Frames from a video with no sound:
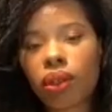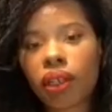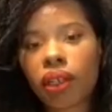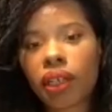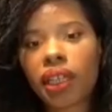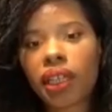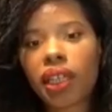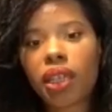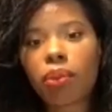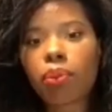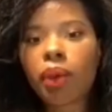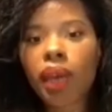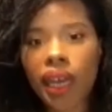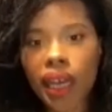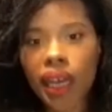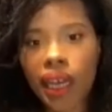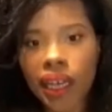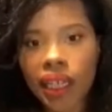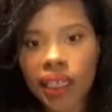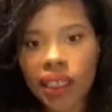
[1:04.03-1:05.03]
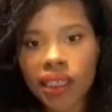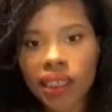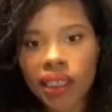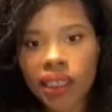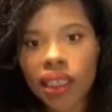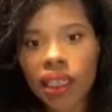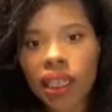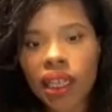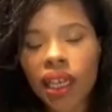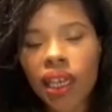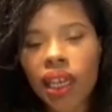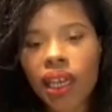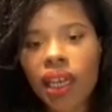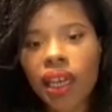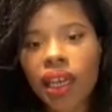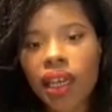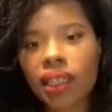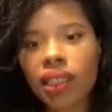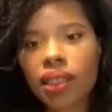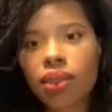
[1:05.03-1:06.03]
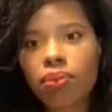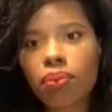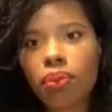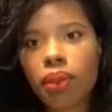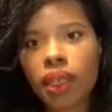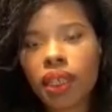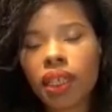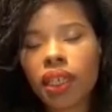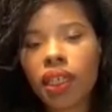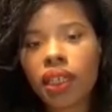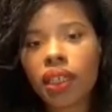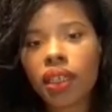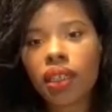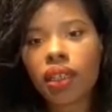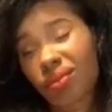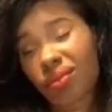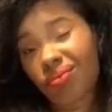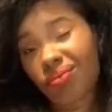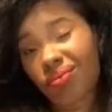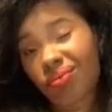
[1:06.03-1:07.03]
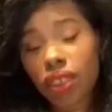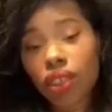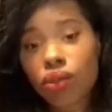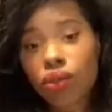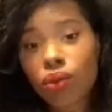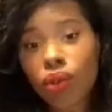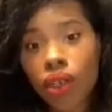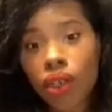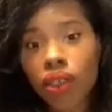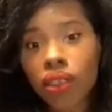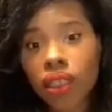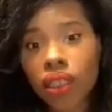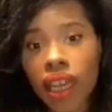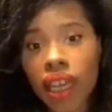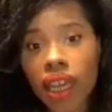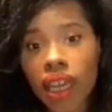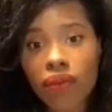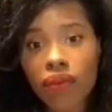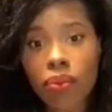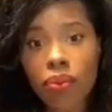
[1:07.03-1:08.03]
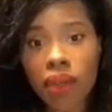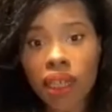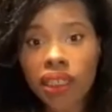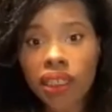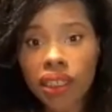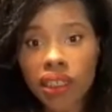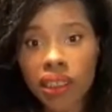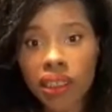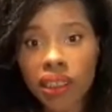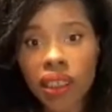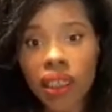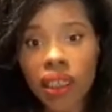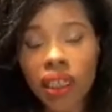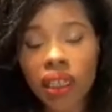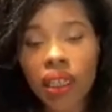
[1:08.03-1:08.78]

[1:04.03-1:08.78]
in the past has been just words of affirmation.